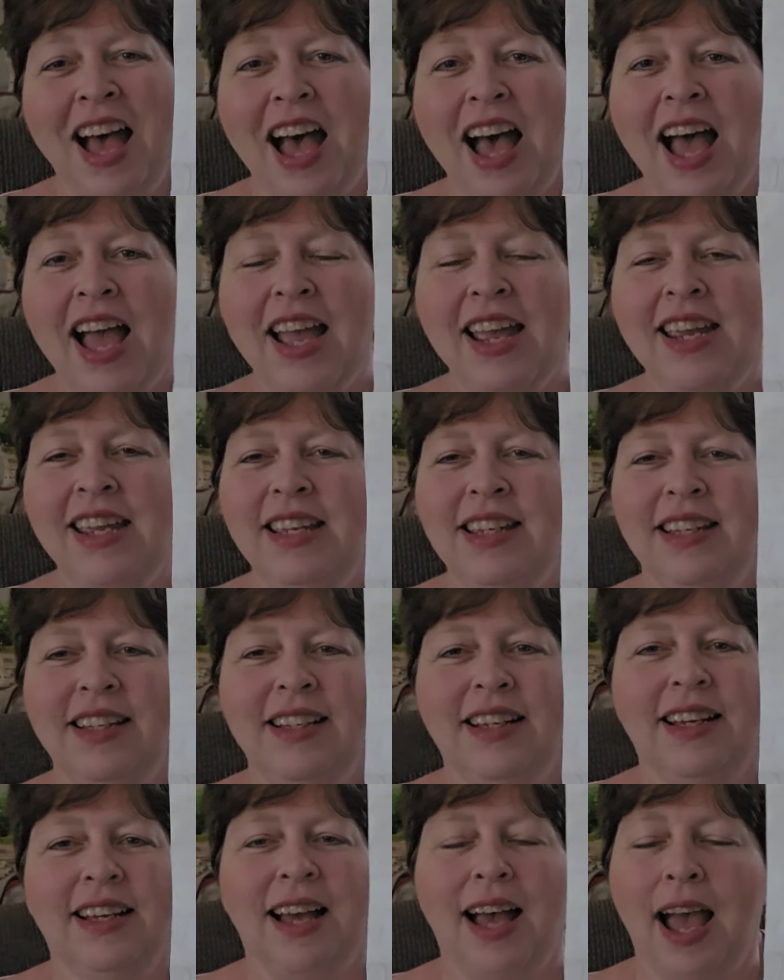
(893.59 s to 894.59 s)
I
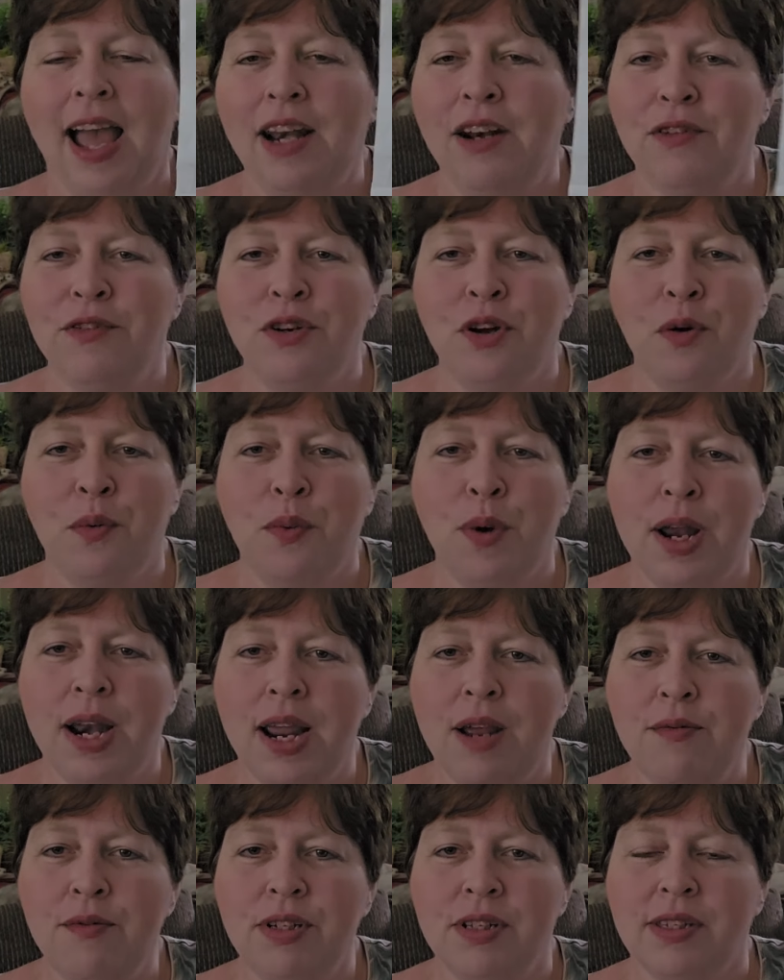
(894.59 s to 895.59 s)
don't know what
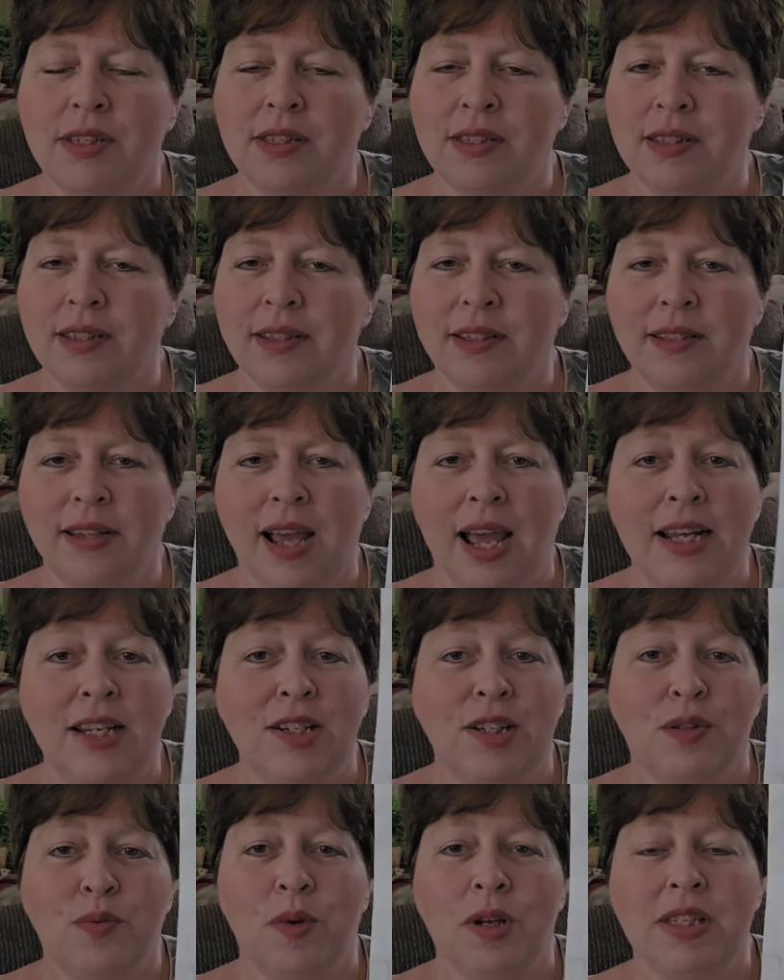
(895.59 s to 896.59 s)
I
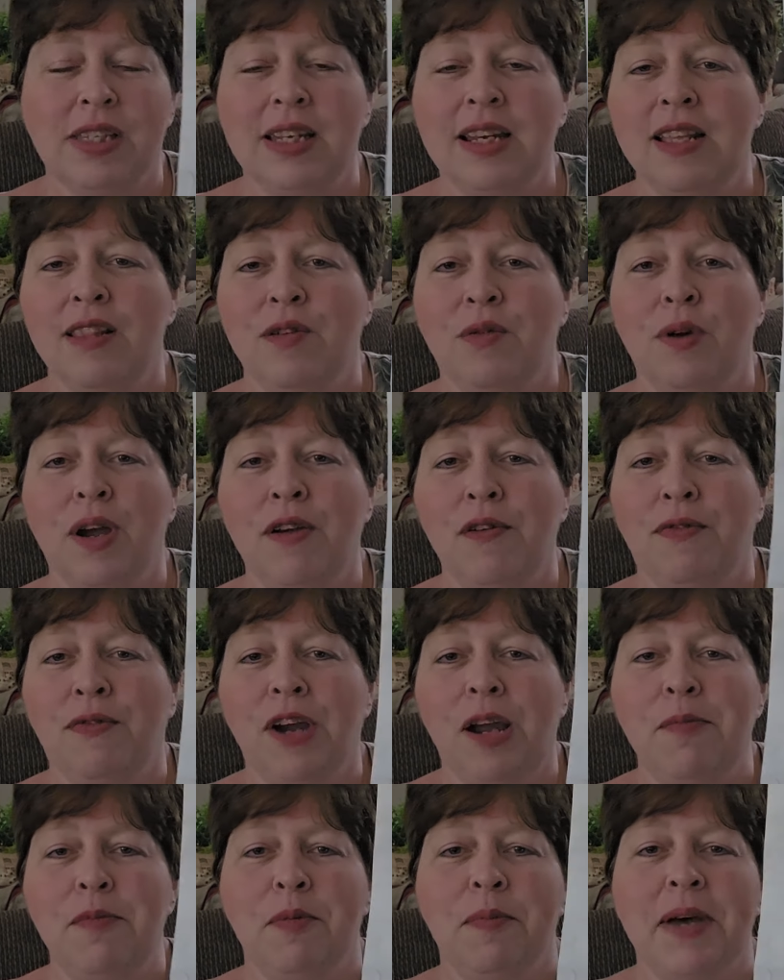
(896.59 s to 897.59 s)
just wasn't in the right
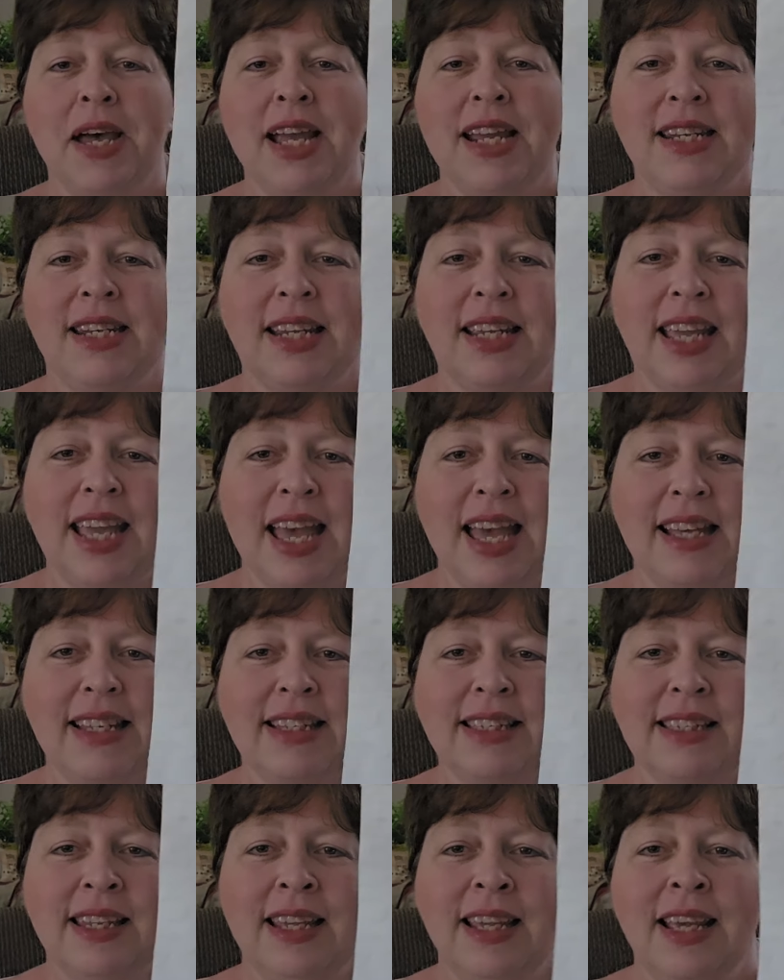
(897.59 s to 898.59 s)
frame of mind, I
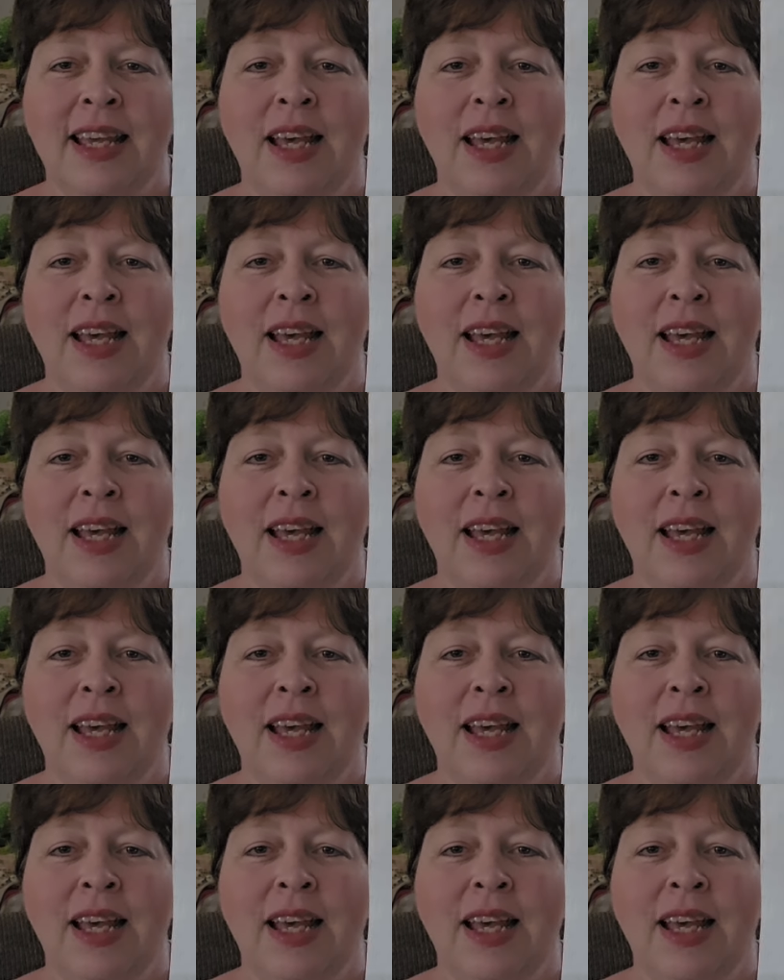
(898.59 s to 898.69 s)
guess.